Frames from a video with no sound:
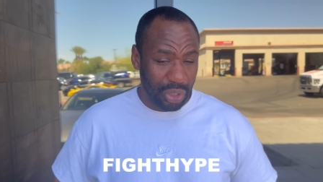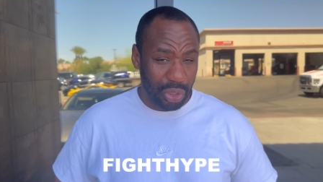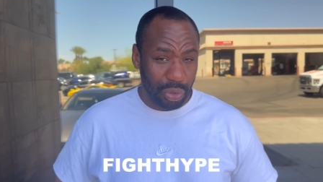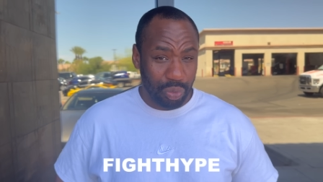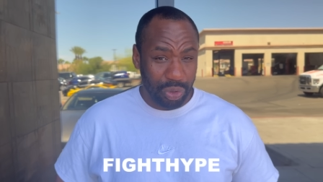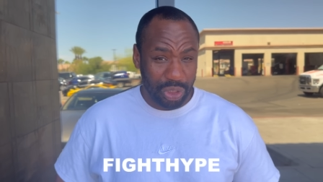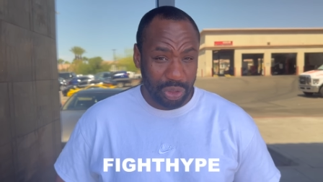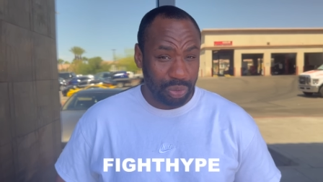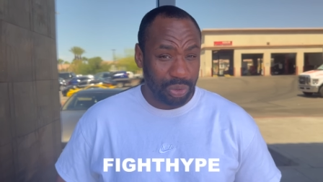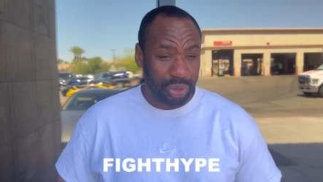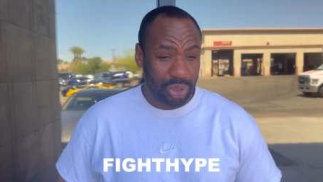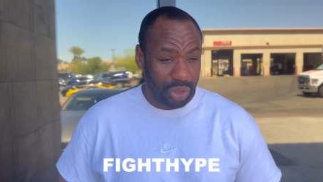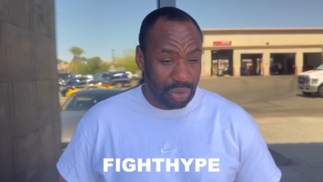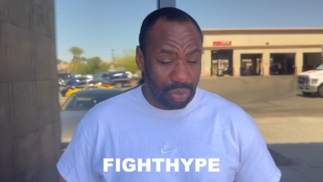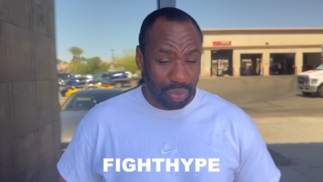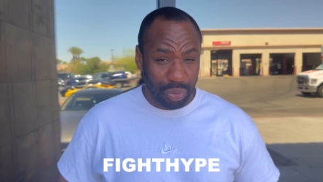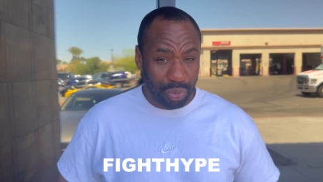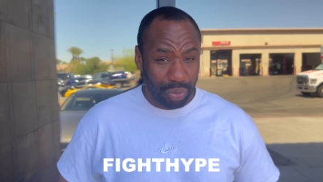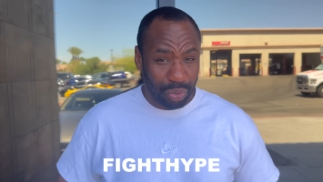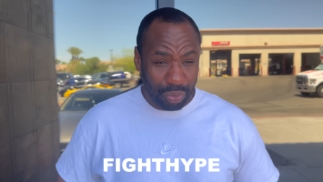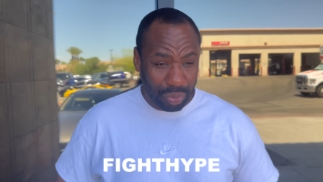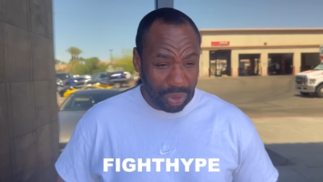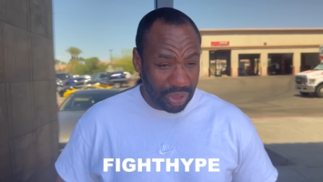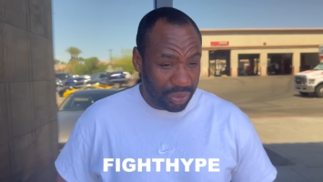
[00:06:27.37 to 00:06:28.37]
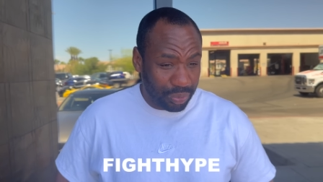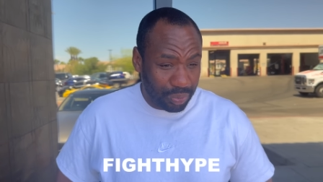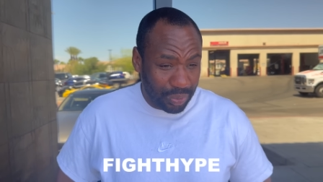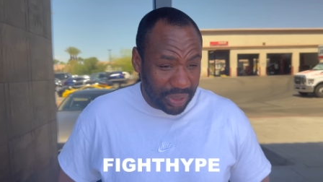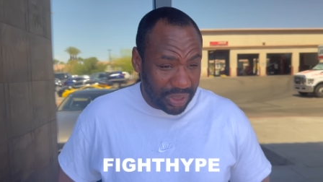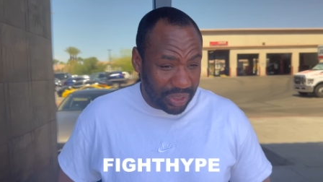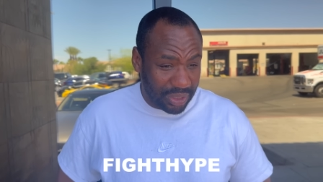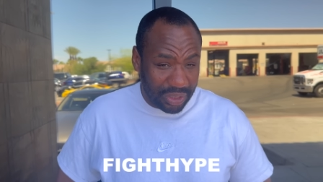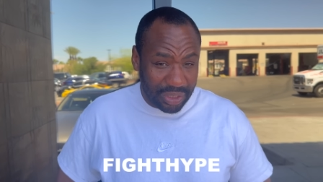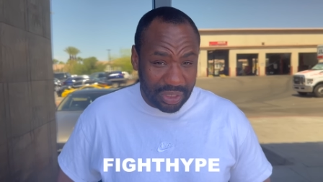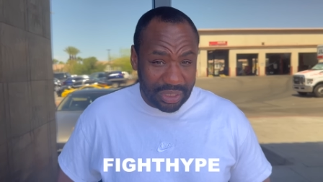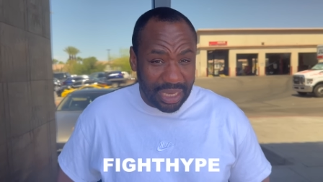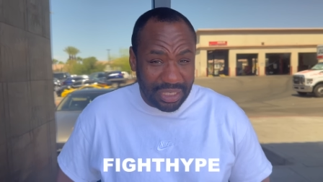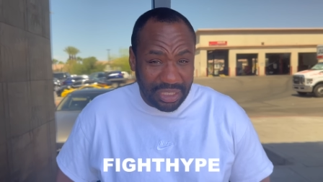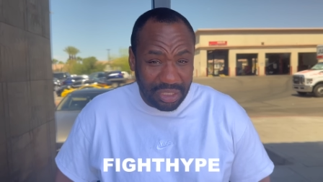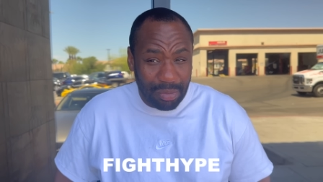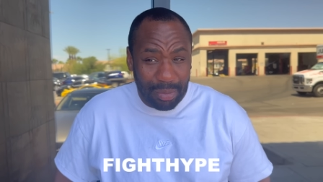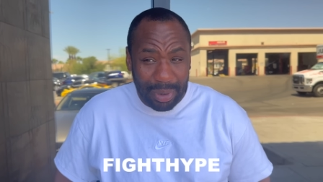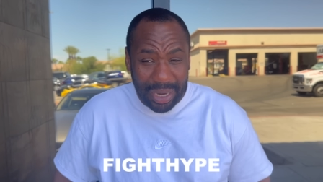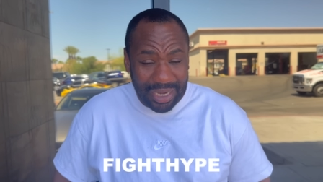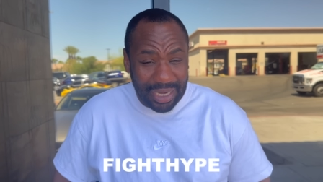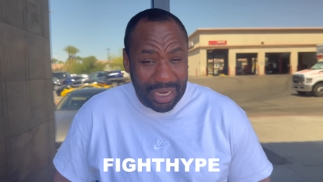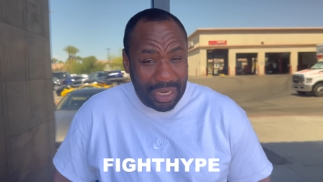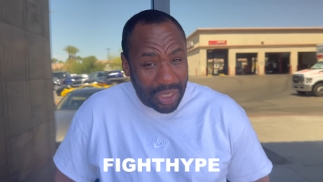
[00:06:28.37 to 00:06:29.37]
which was, which was that's
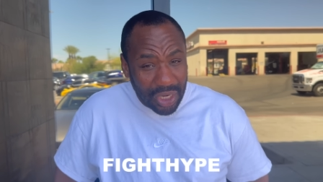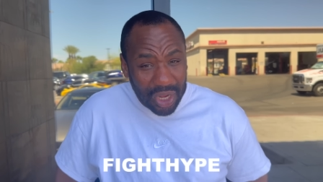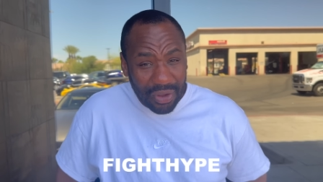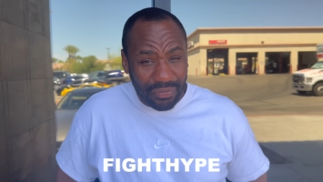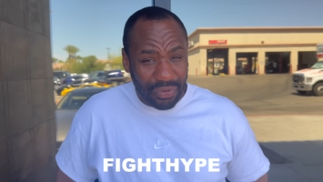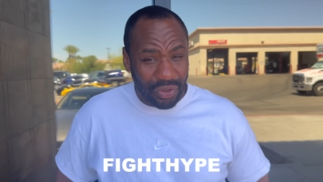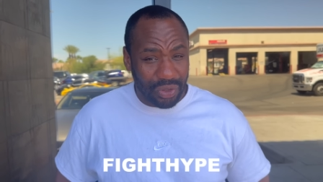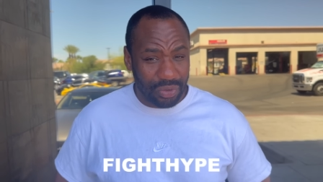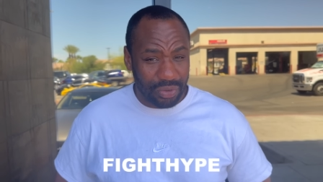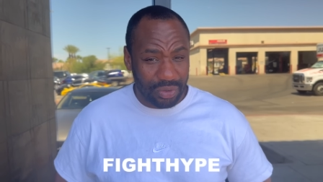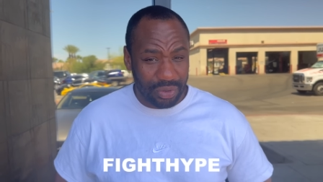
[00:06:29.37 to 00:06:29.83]
somebody that love you.